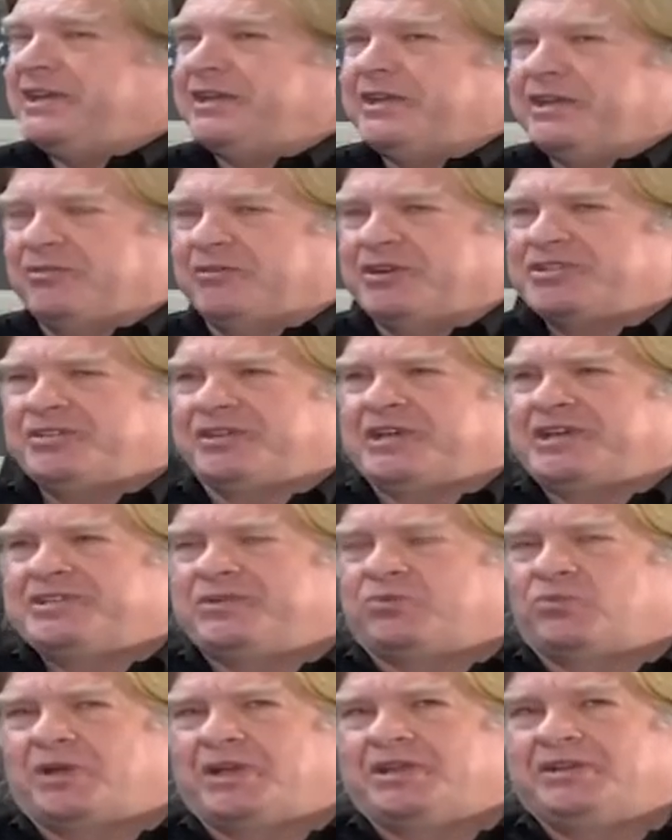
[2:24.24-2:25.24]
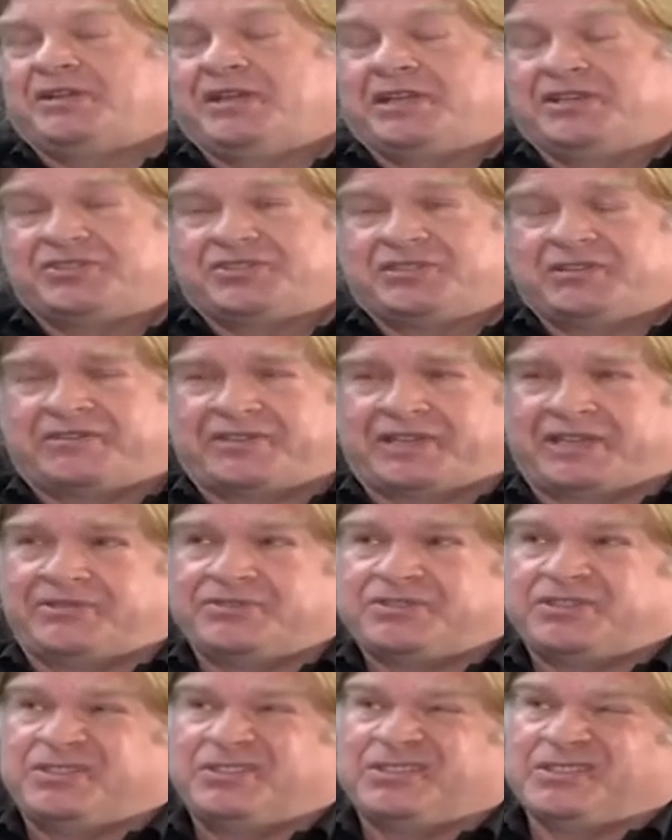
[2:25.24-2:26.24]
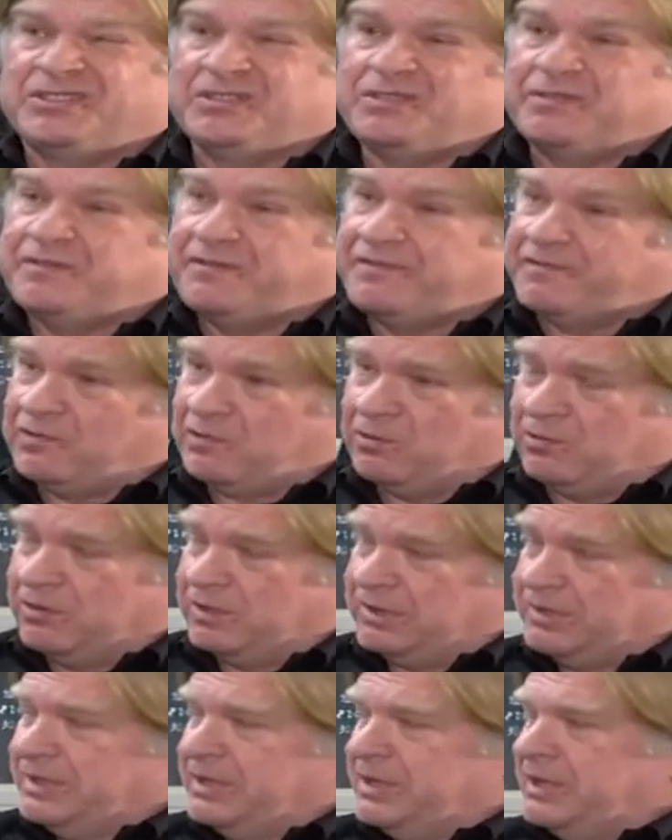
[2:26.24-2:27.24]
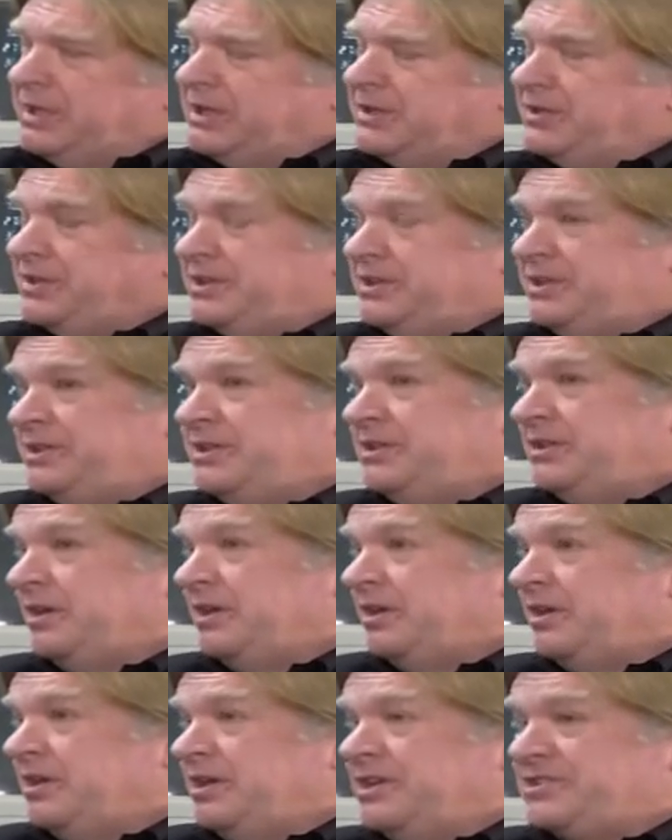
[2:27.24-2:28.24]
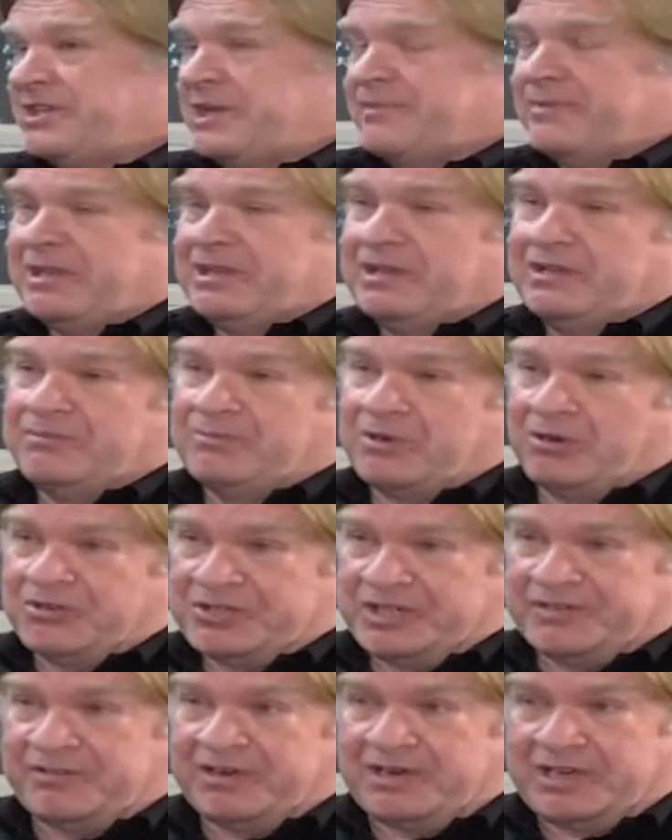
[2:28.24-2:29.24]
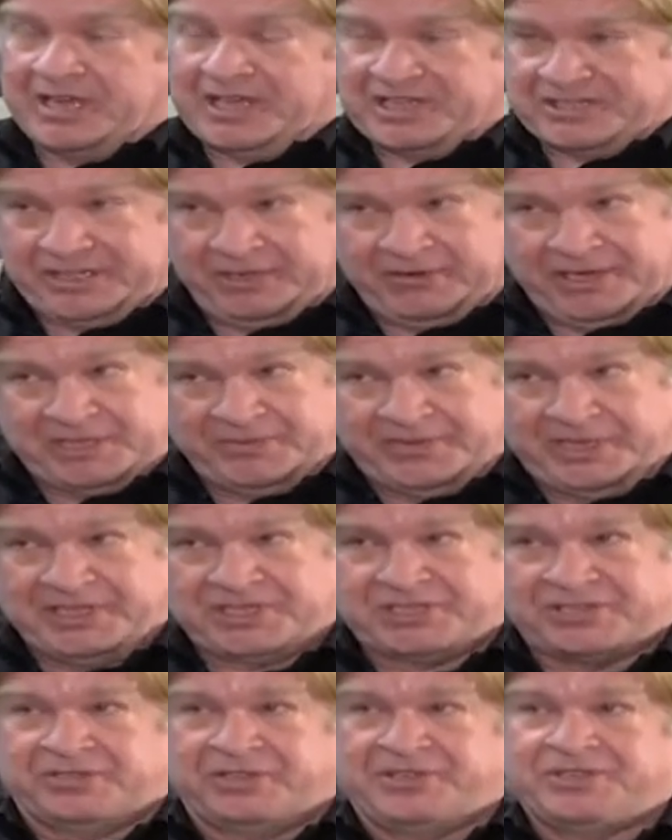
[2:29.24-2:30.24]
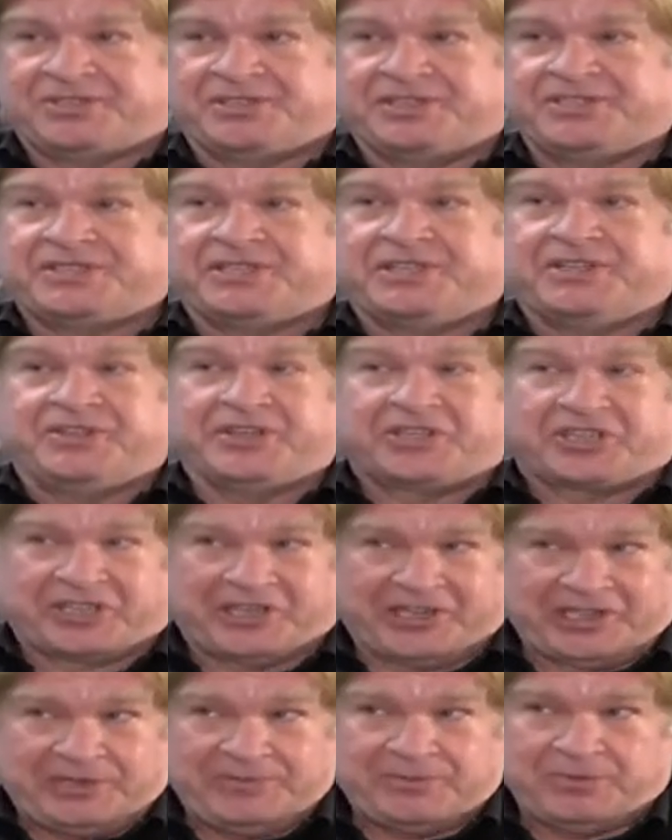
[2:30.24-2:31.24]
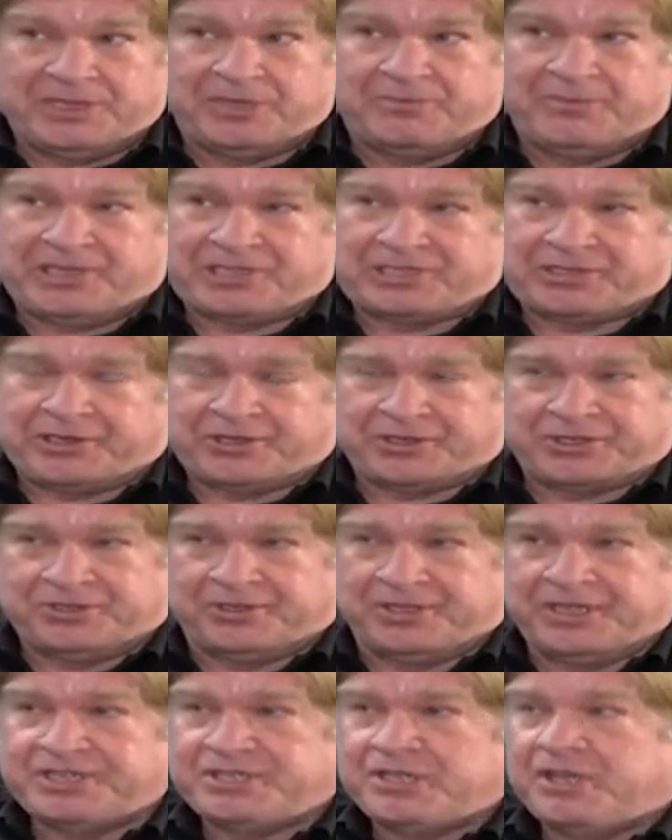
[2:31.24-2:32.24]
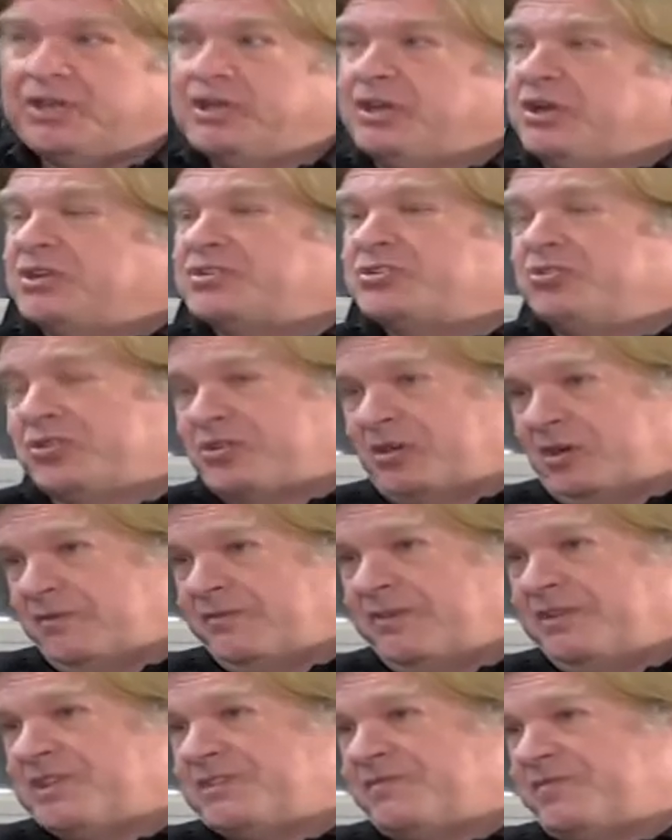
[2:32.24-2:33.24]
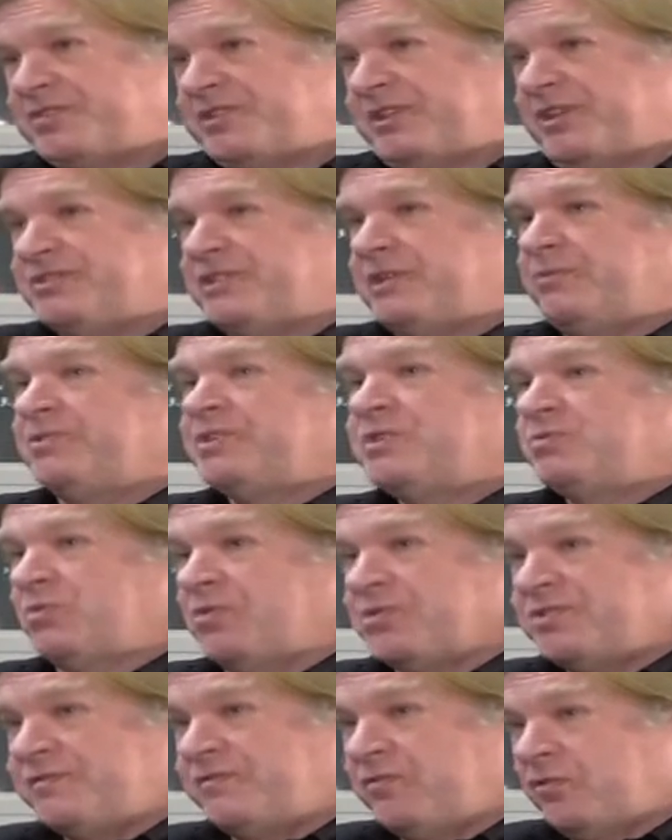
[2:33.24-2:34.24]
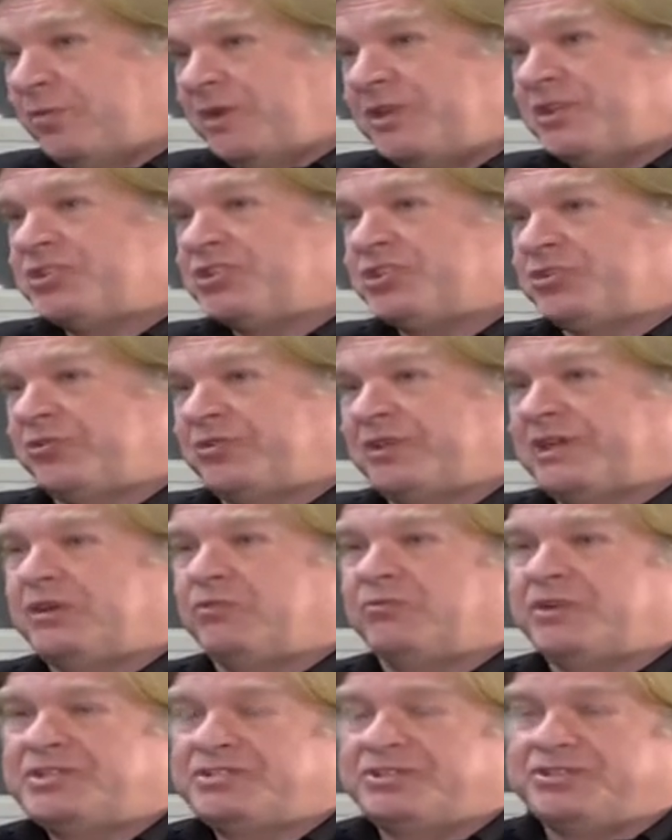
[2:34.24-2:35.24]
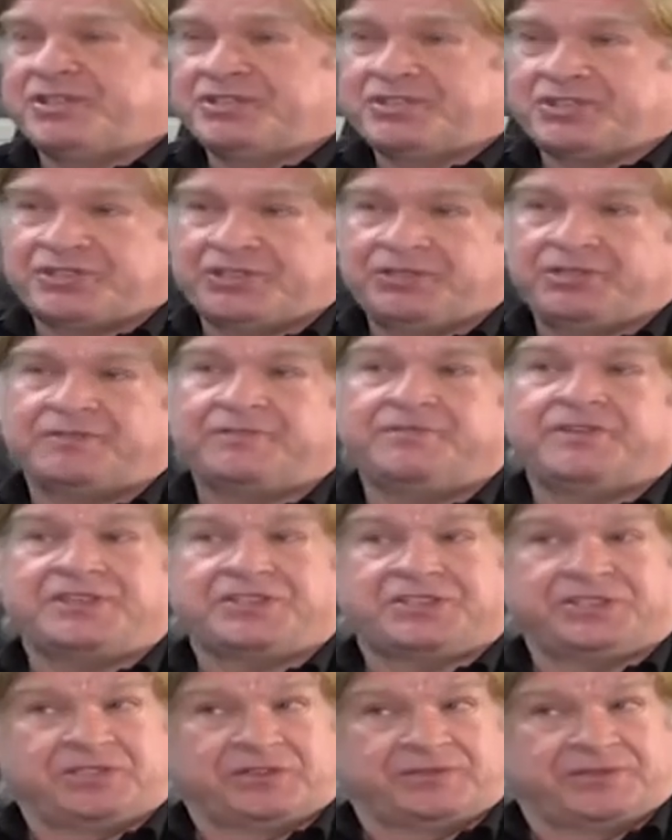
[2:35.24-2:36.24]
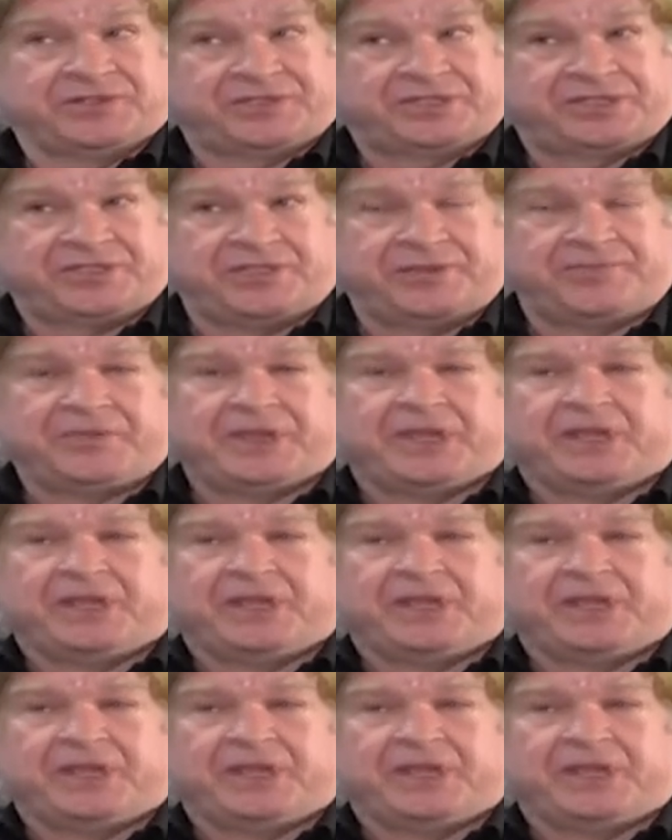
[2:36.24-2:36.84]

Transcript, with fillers: it originated when in 2004, the iThemba Laboratory for Accelerator-Based Sciences in the Cape, where the big cyclotron is, took over this facility, which was formerly the Shonlan Research Institute of Wits University.